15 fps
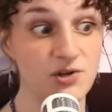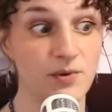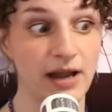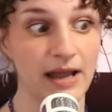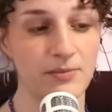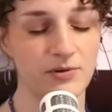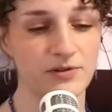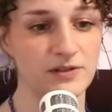you were
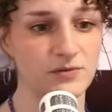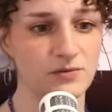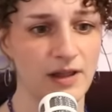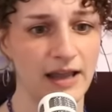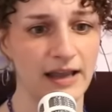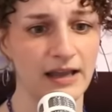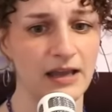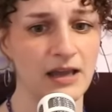able to
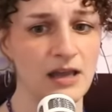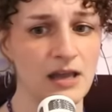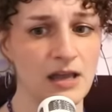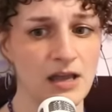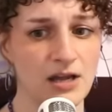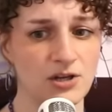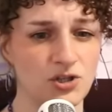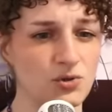like
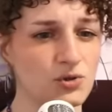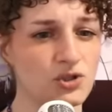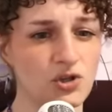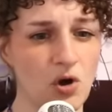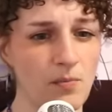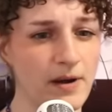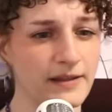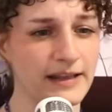do
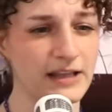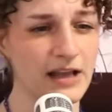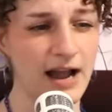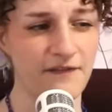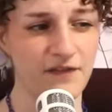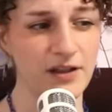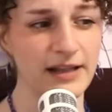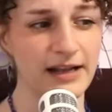so much like i
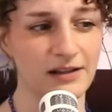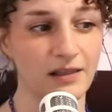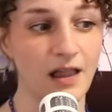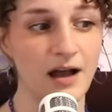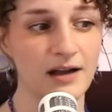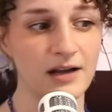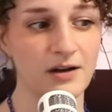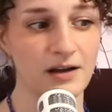feel like
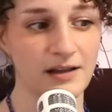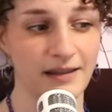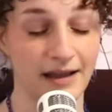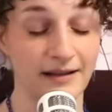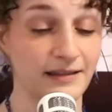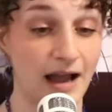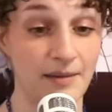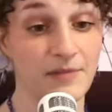luck
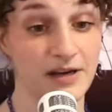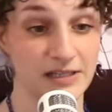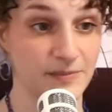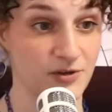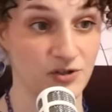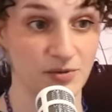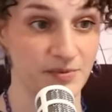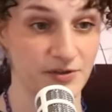like i'm not a
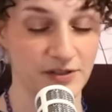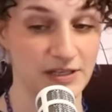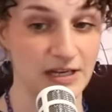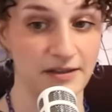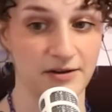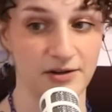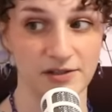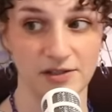spiritual person
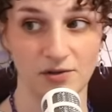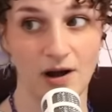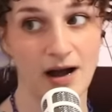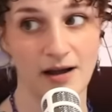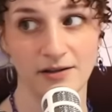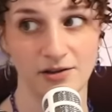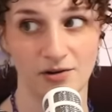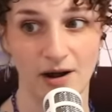either so
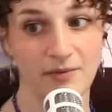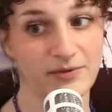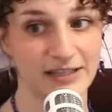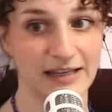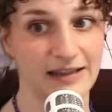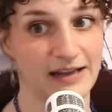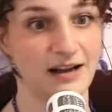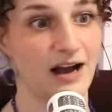you know i would
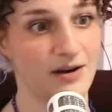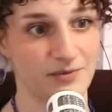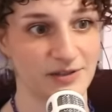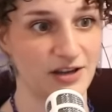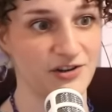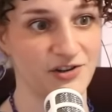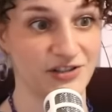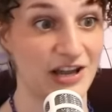say like god was
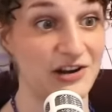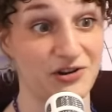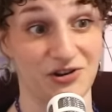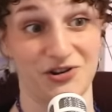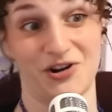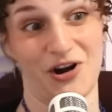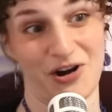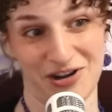on your side or
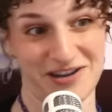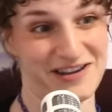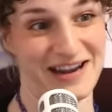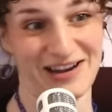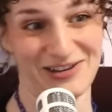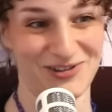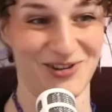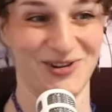your guardian
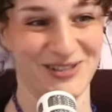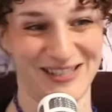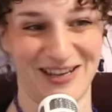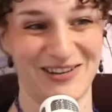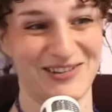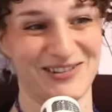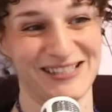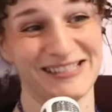angel was
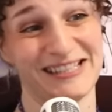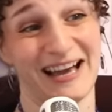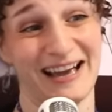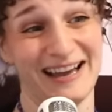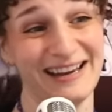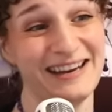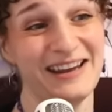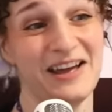on your
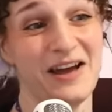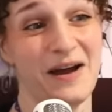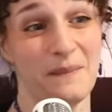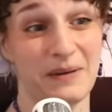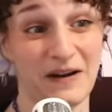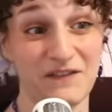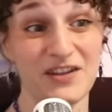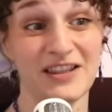side
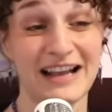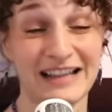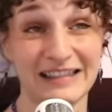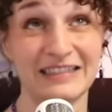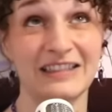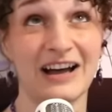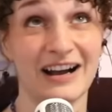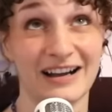but i feel like
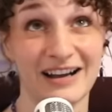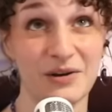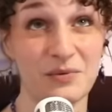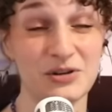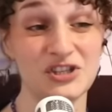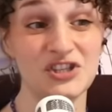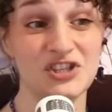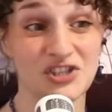luck
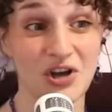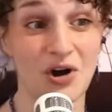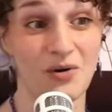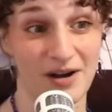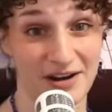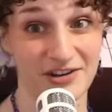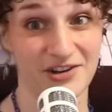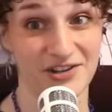was so
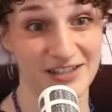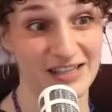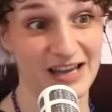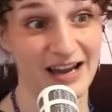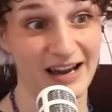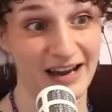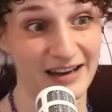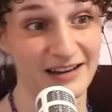on your
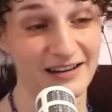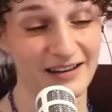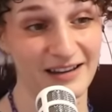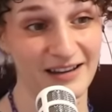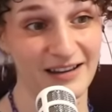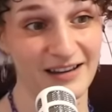side